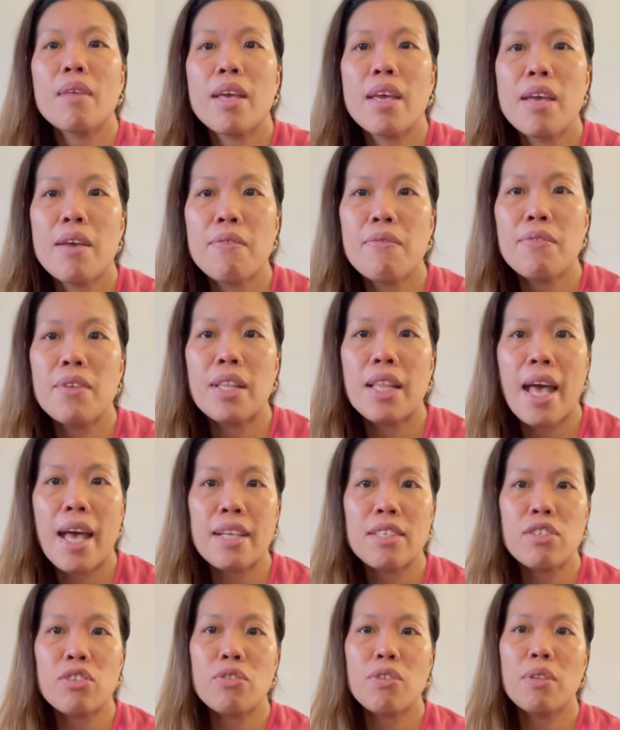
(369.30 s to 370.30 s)
if the
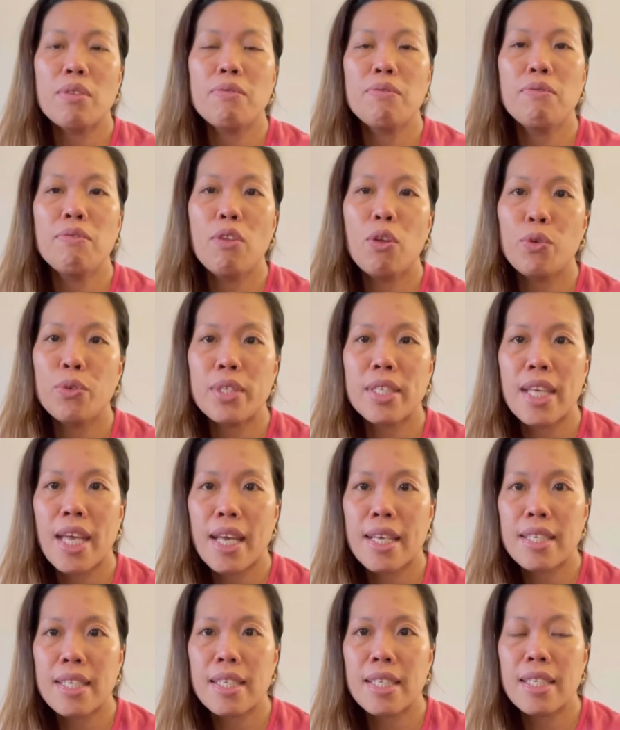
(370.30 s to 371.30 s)
lateral flow
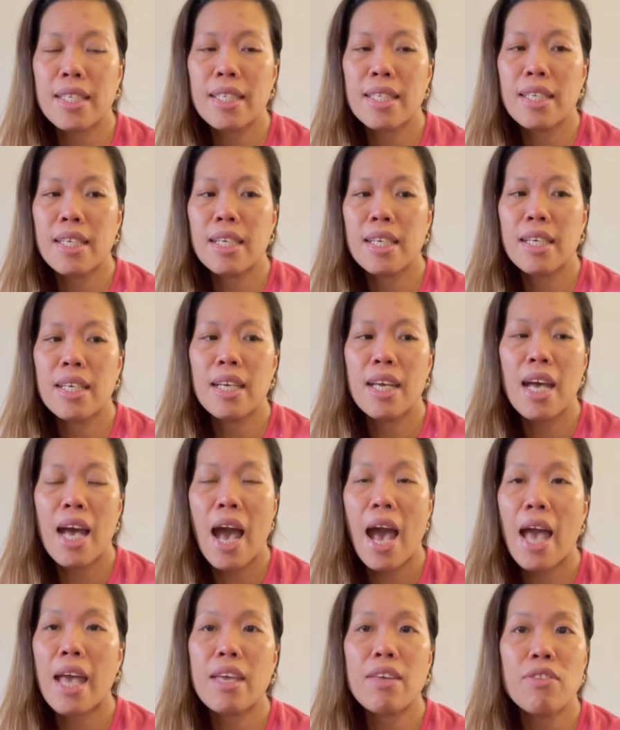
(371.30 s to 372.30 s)
test
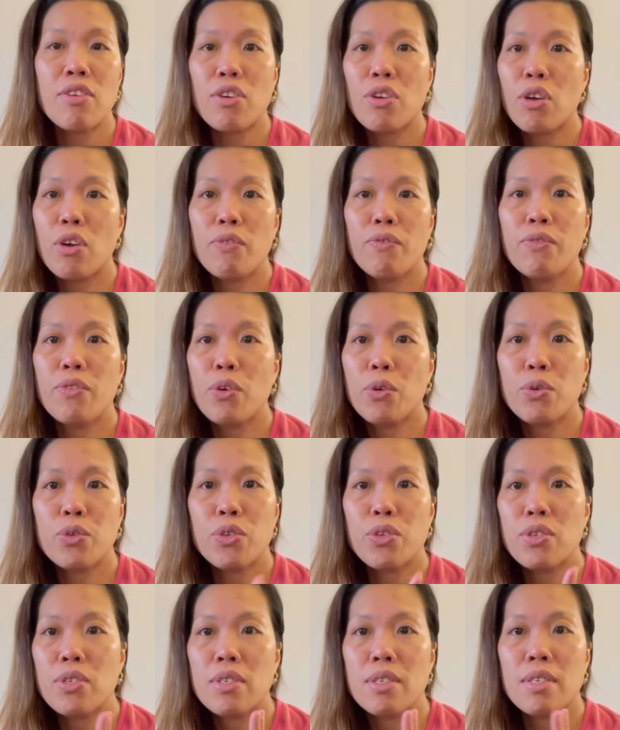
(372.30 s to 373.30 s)
either of
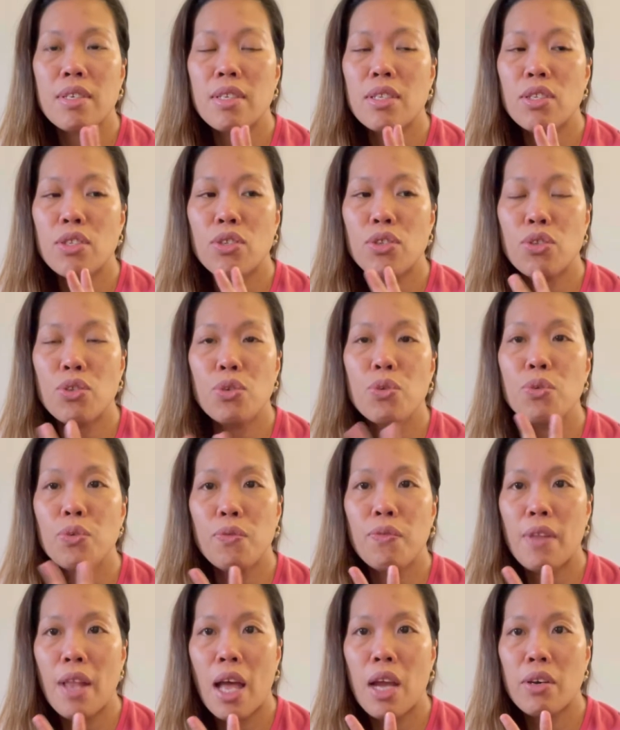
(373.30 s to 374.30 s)
those two
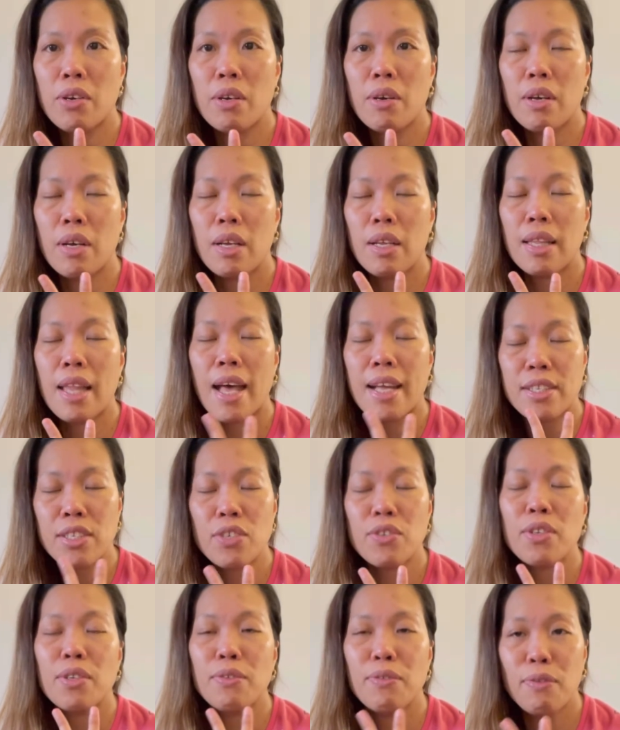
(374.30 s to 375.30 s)
uh,
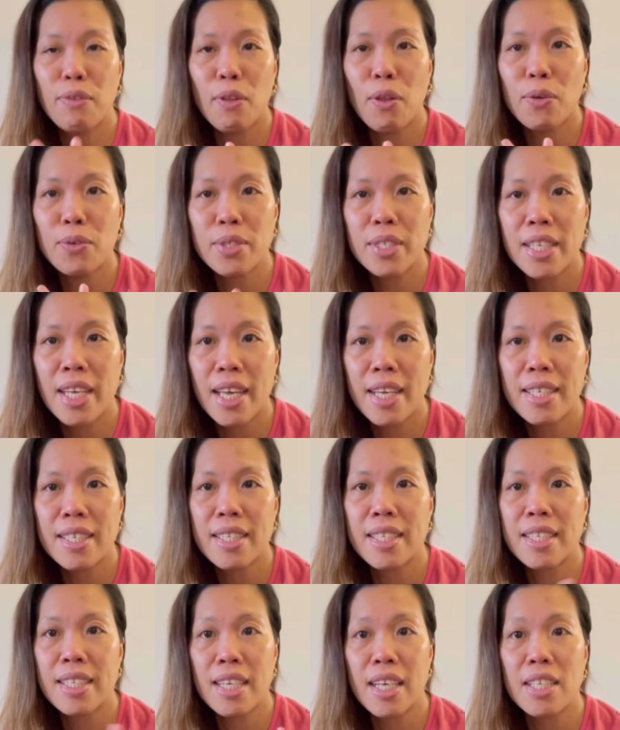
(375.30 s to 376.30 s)
lateral flow
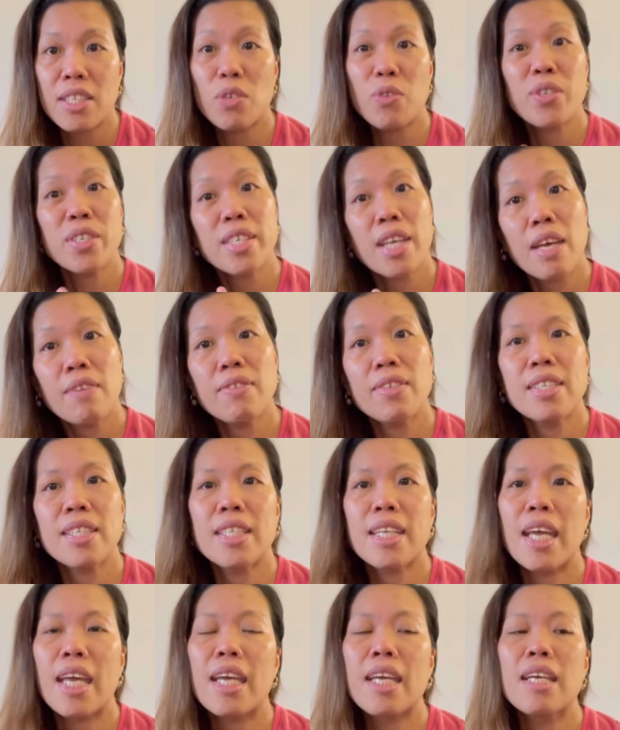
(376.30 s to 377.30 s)
tests, sixth or seventh
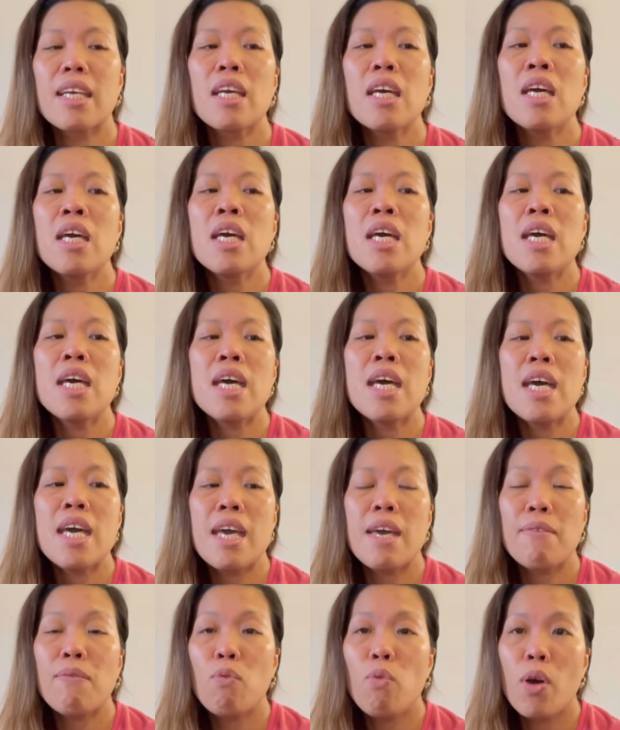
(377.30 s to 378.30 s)
day,
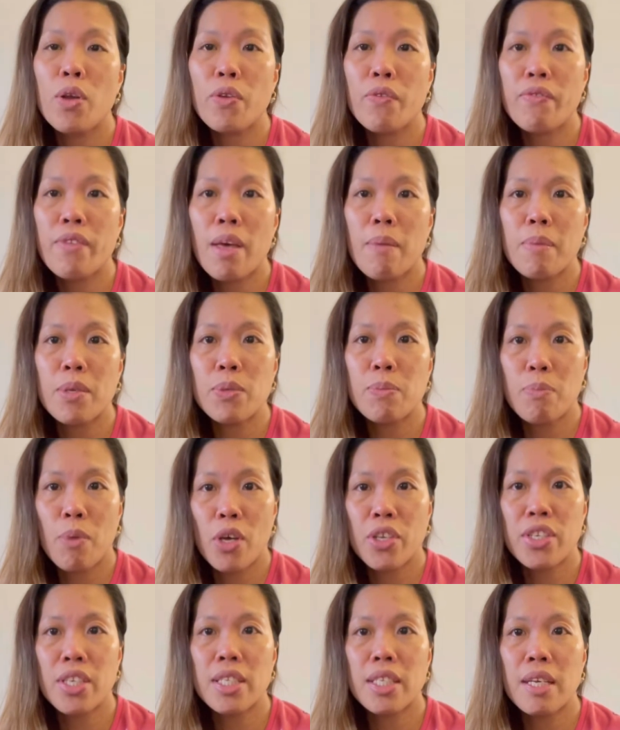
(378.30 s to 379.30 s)
if one of them is
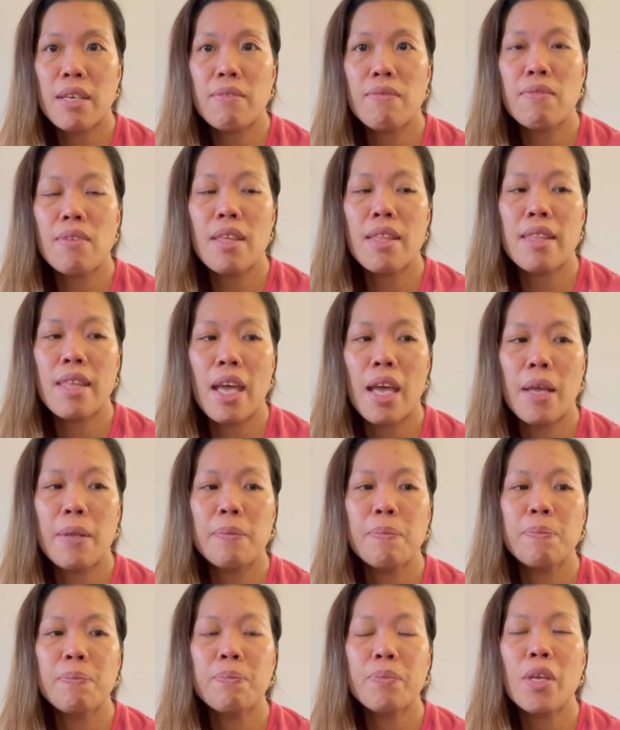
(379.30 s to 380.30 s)
positive,
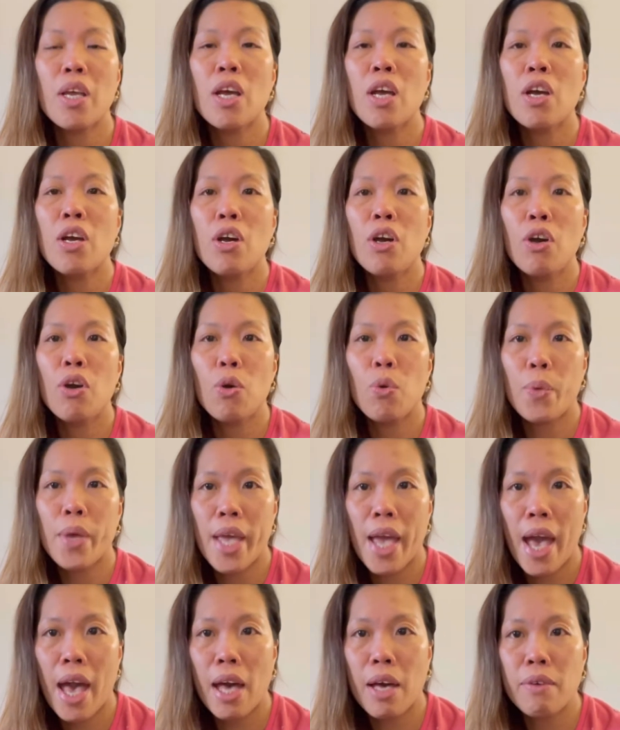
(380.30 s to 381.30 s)
then we
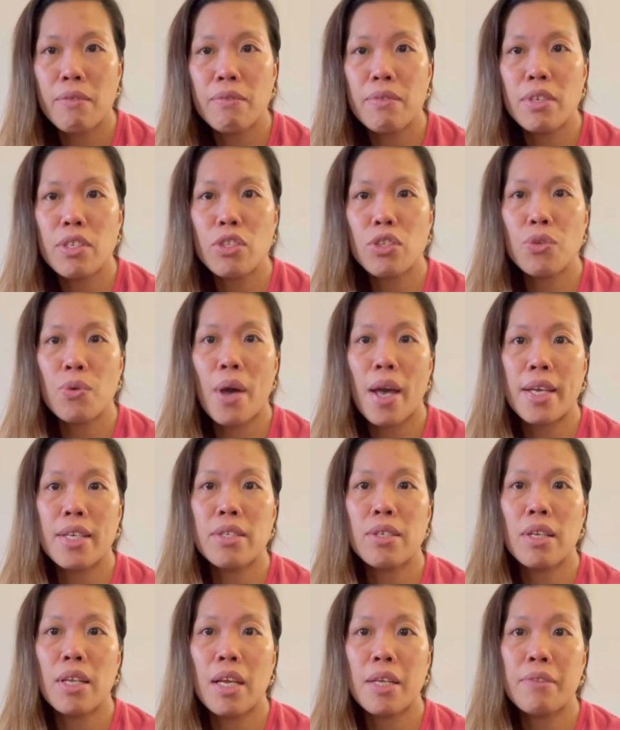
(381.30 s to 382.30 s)
have to
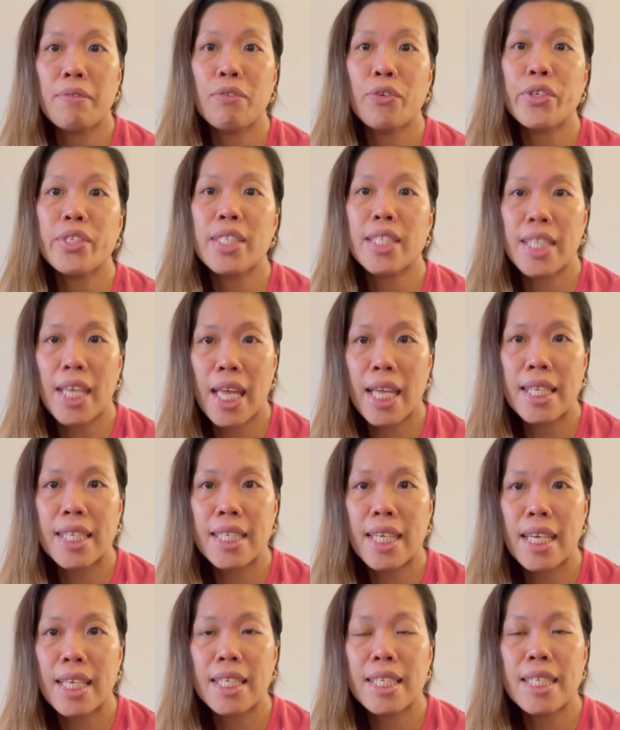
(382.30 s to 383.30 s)
isolate for 10
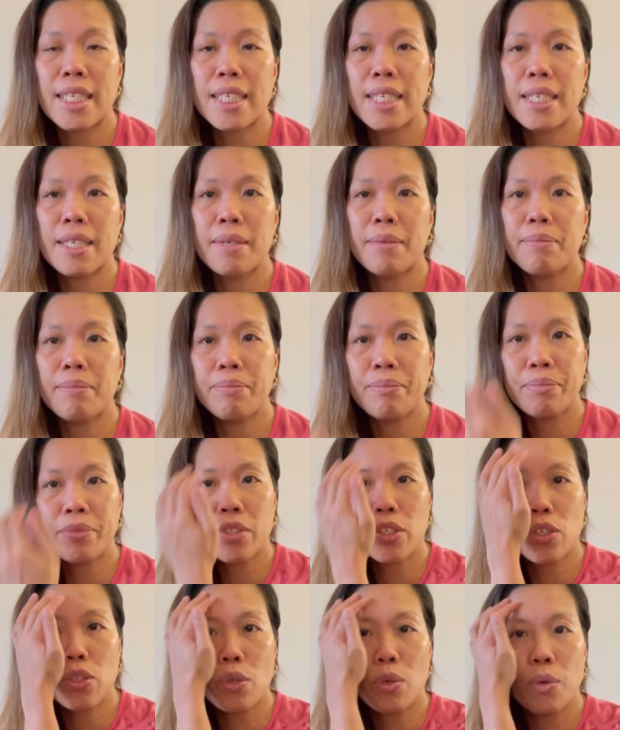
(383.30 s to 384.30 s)
days.
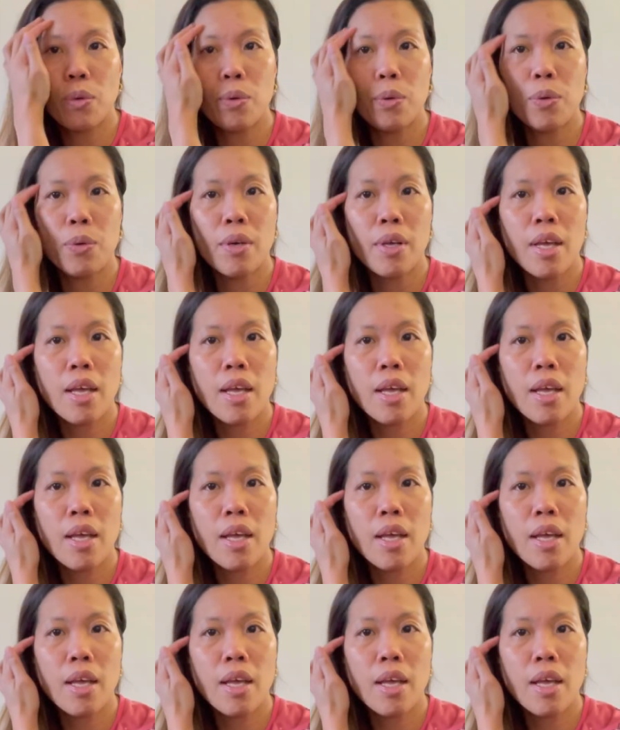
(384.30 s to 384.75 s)
So